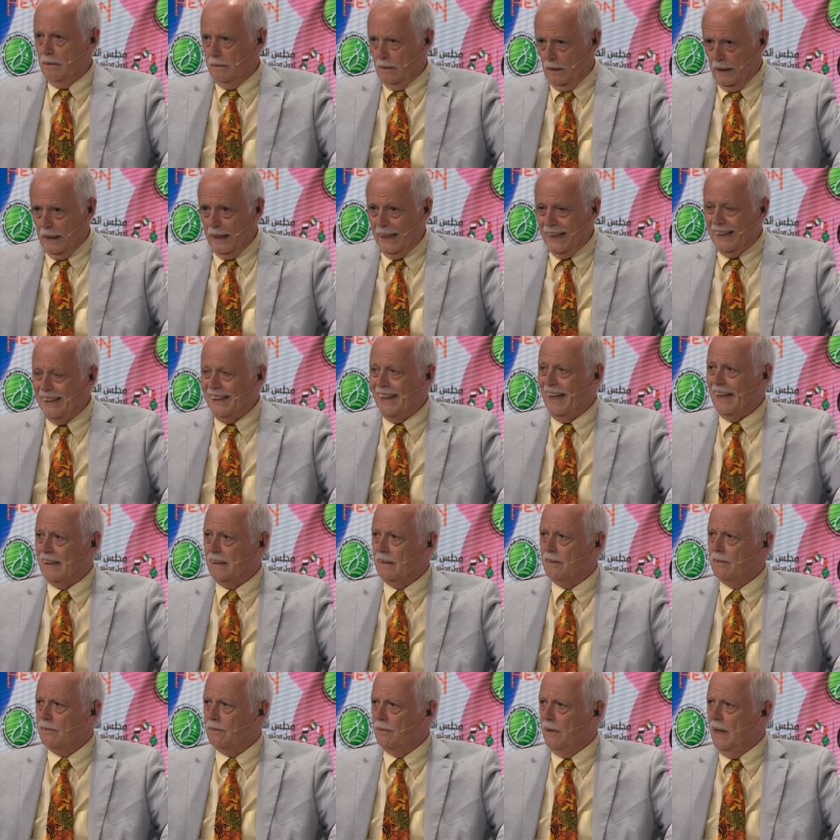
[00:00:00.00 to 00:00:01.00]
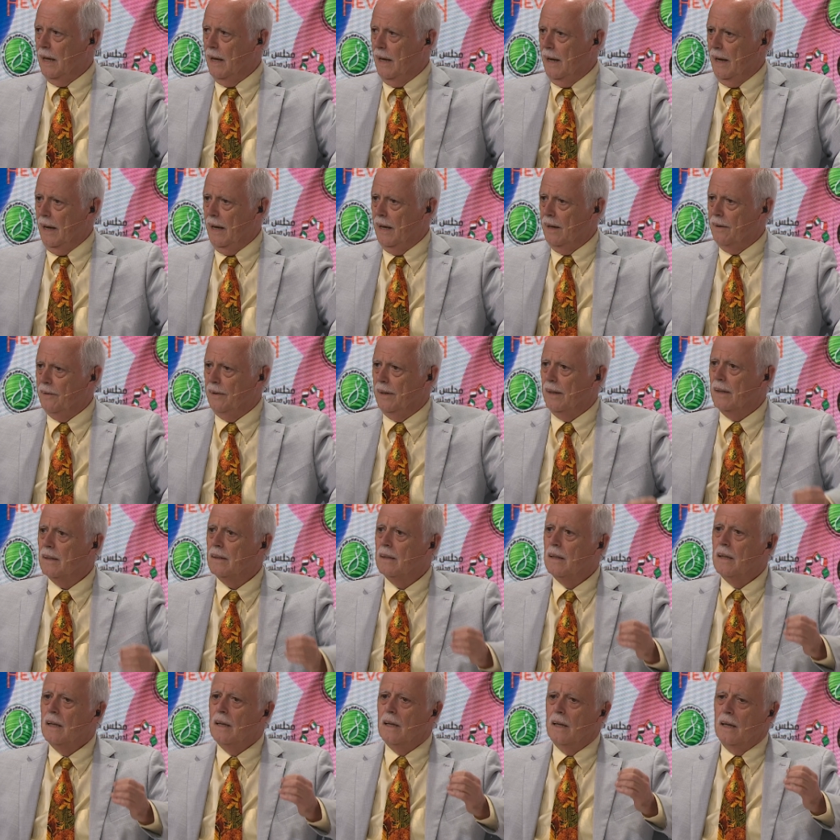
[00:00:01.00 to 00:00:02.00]
in that area.
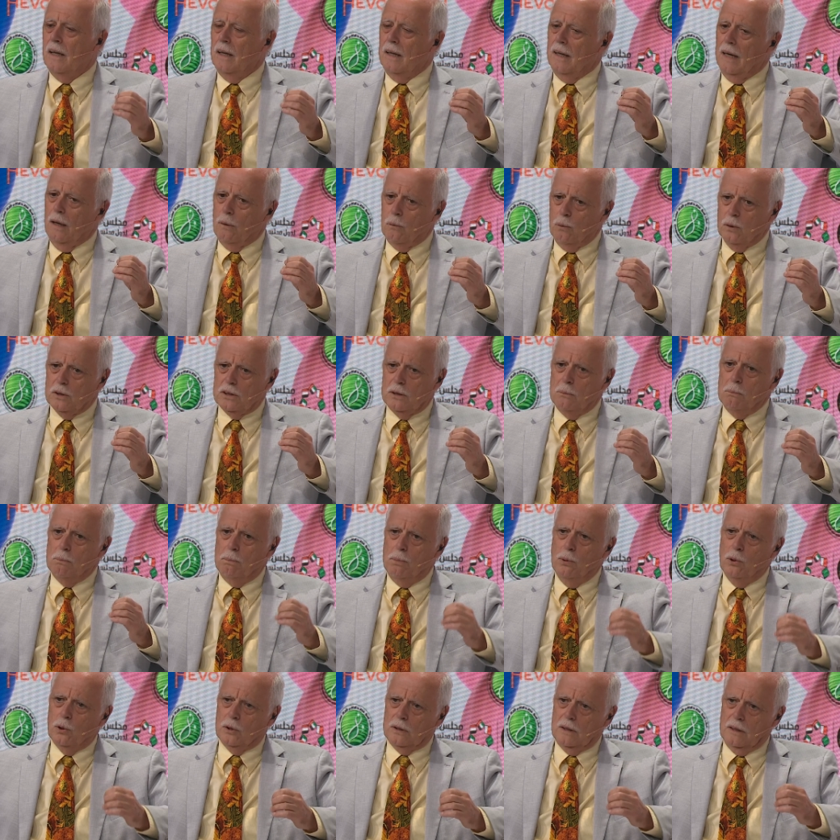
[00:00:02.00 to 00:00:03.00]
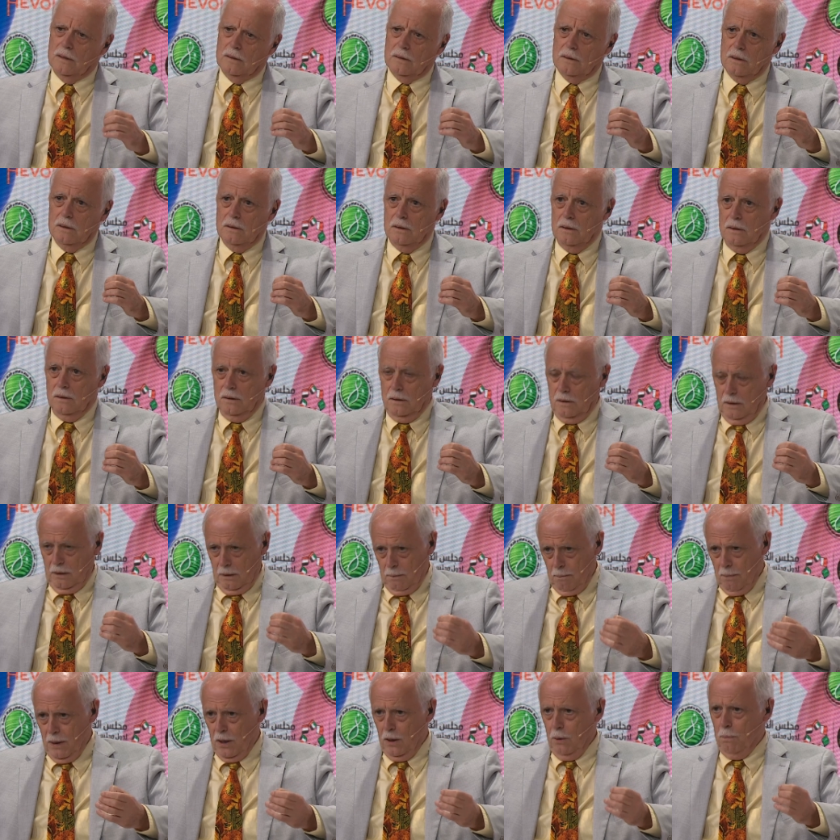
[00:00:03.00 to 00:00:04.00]
Now, what's important, in
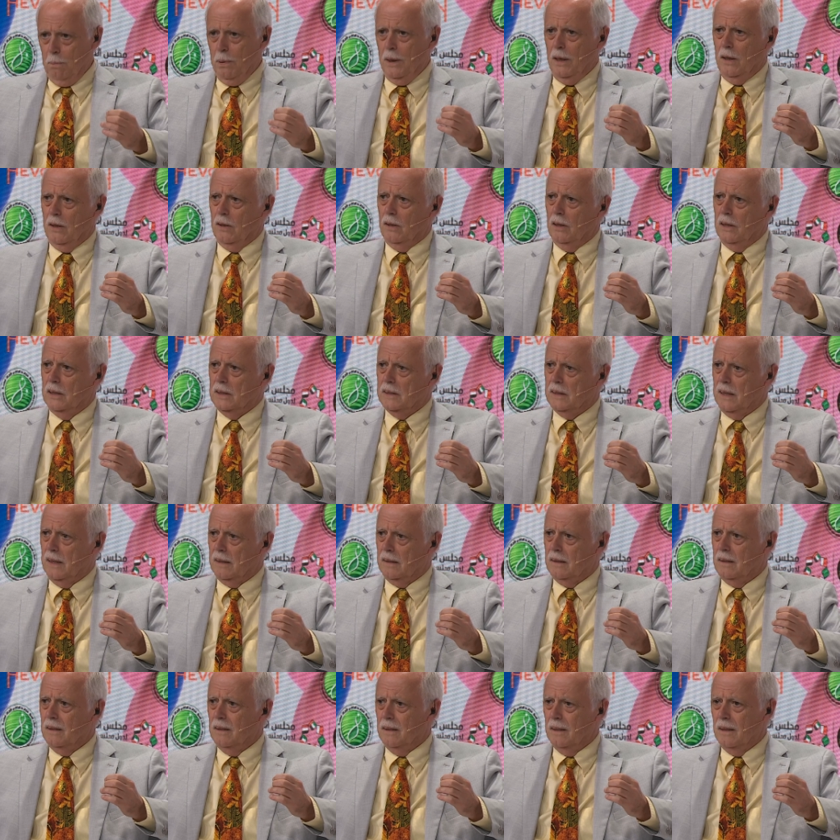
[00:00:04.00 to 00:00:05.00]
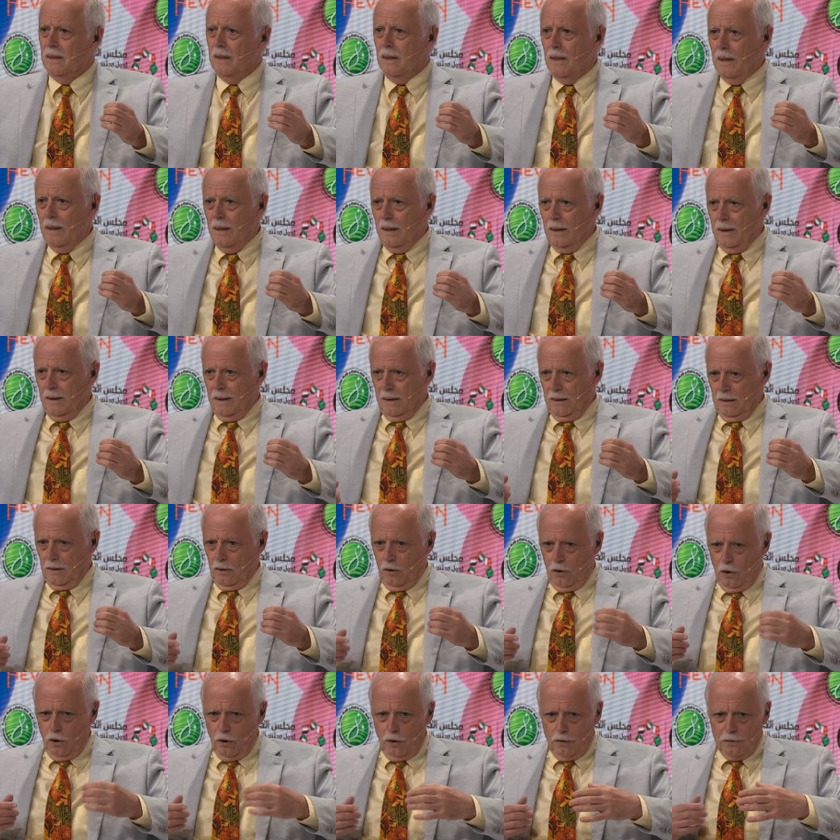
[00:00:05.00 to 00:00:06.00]
my opinion, is that
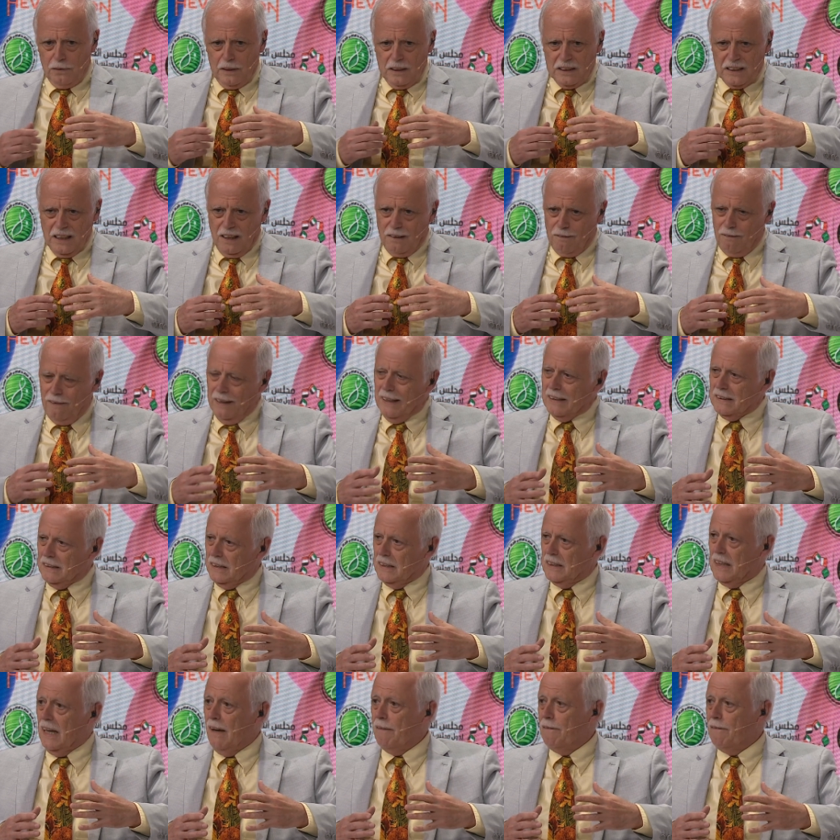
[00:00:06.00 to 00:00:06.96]
all of these advances have